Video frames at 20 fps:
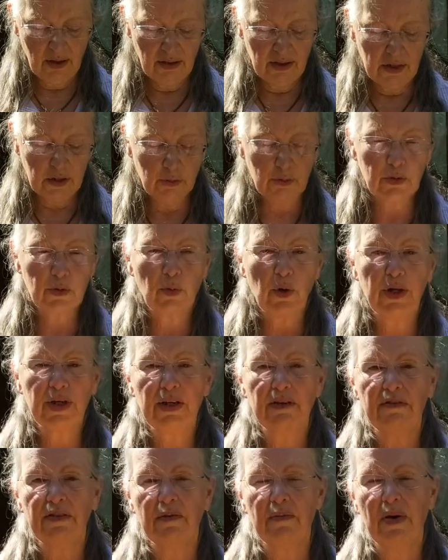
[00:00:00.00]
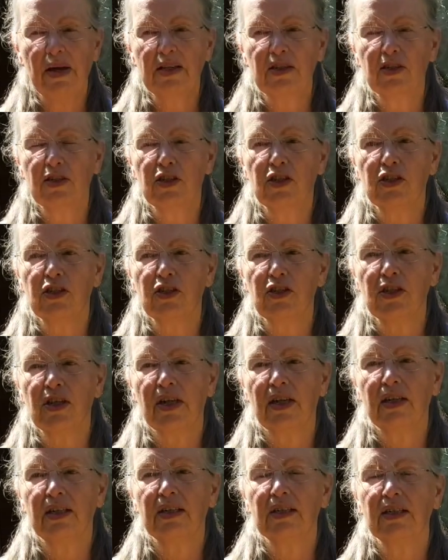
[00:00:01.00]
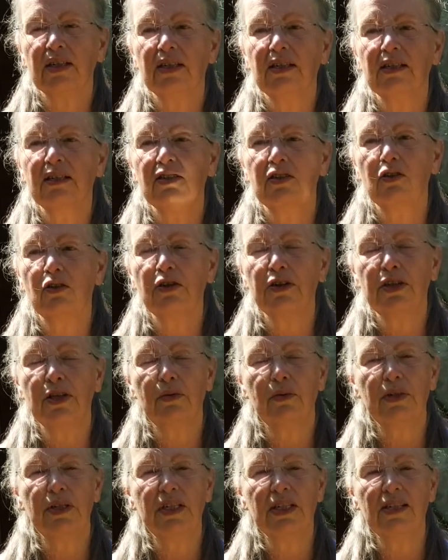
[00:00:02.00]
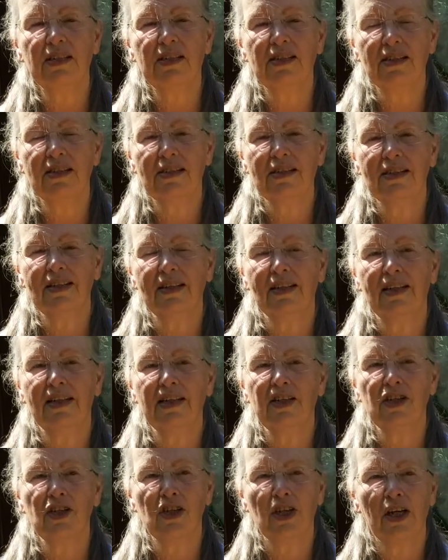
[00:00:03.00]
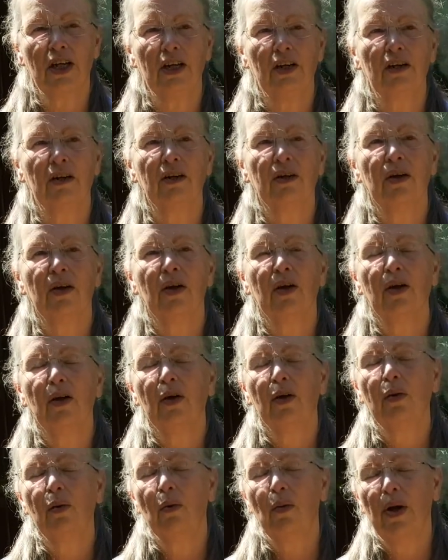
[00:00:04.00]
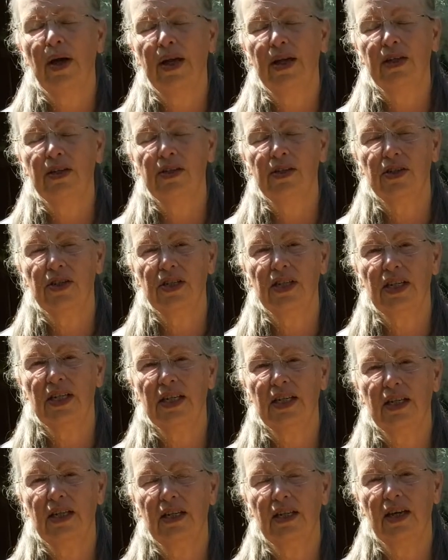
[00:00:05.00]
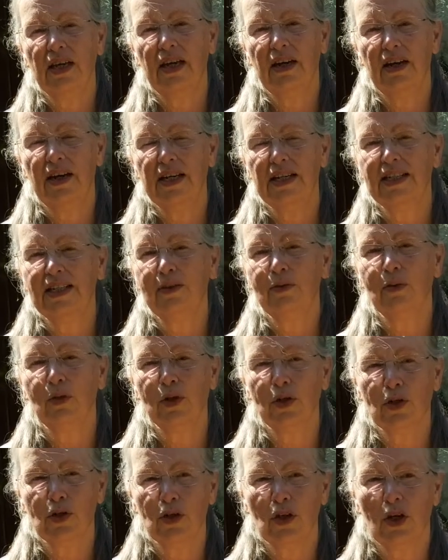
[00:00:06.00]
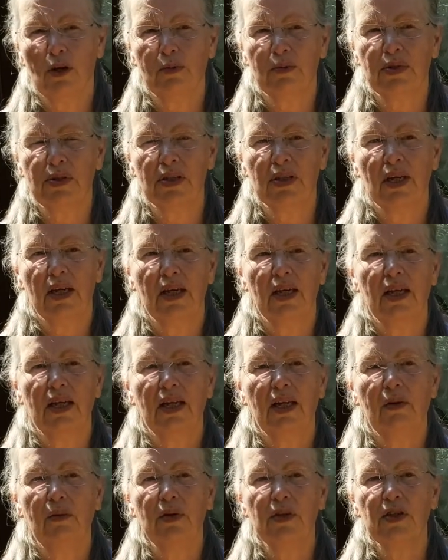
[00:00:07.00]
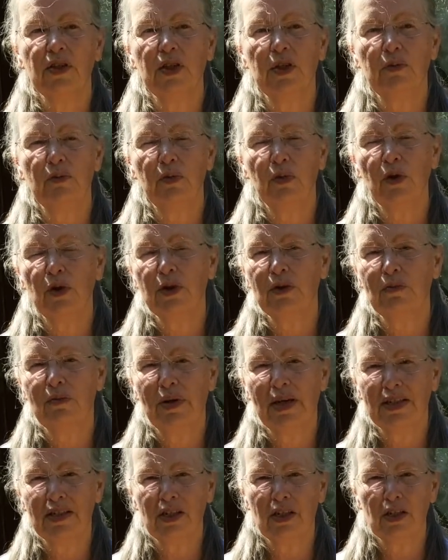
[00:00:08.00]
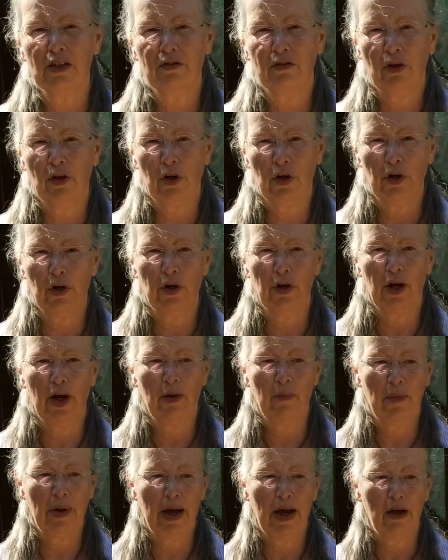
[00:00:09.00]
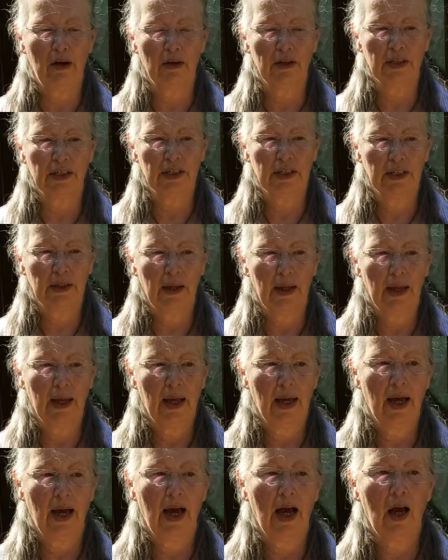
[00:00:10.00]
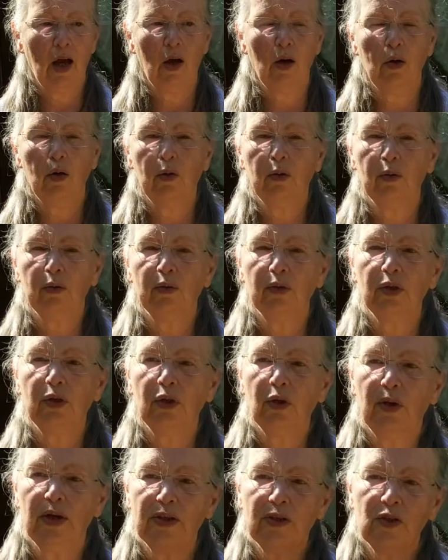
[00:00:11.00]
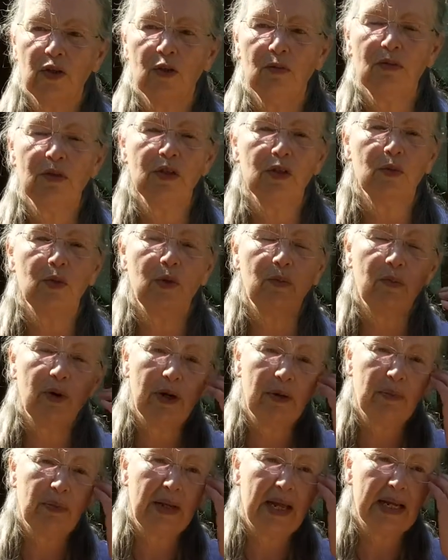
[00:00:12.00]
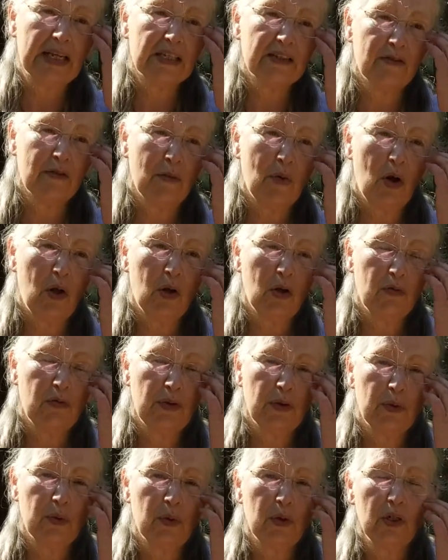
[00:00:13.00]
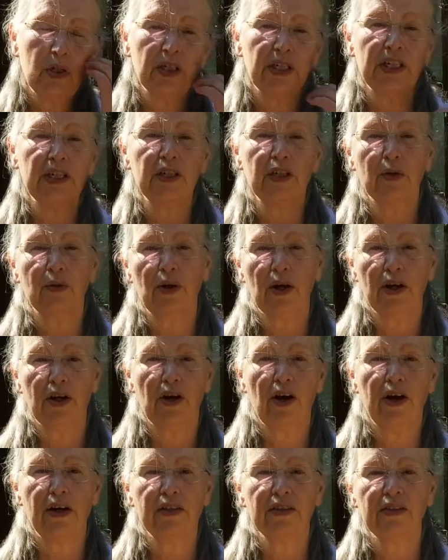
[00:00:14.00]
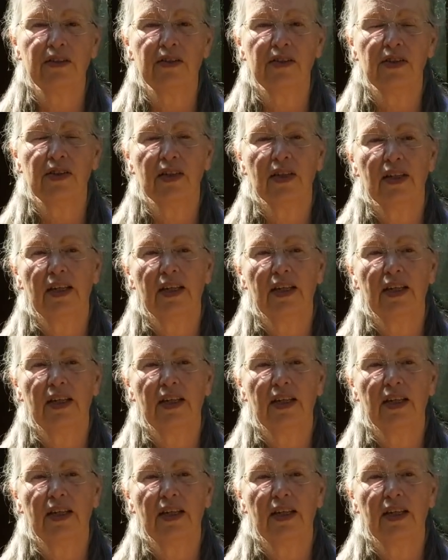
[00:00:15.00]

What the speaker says: This was one of the messages that Dorothy would consistently share when she and I did workshops. It was an important message for her about how, you know, as humans, we bring plants from all over the world into our gardens,